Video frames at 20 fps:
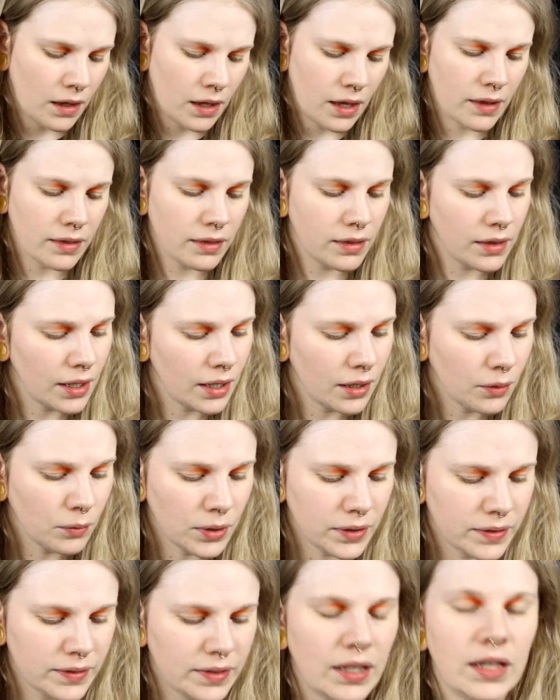And then I
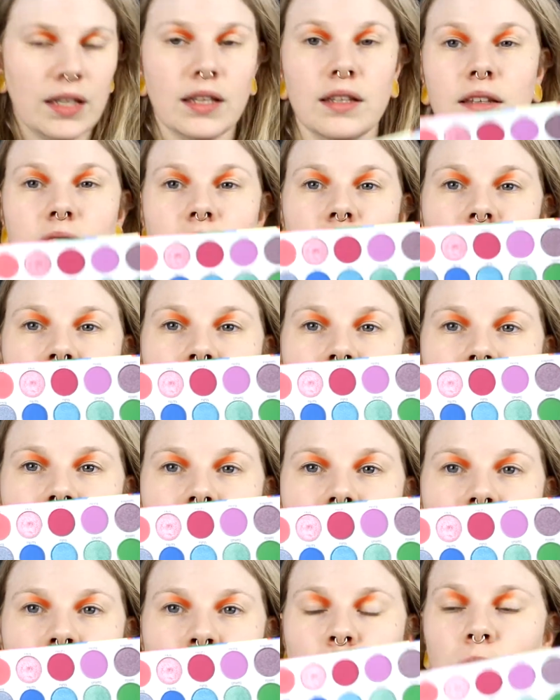will take
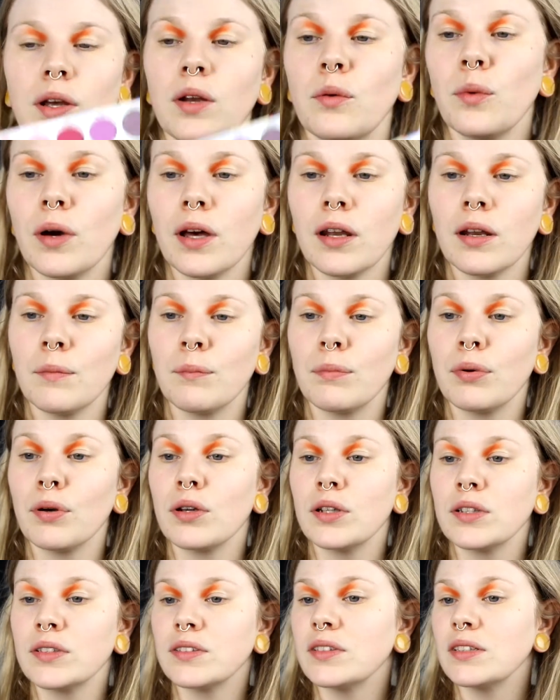this red one and
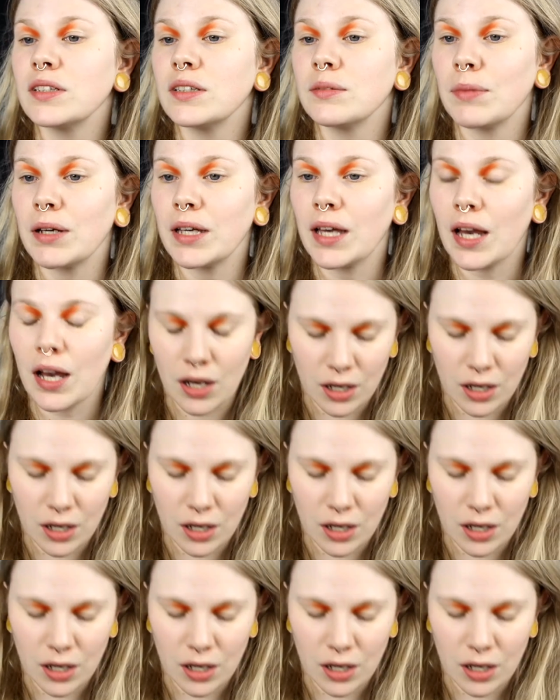put it in my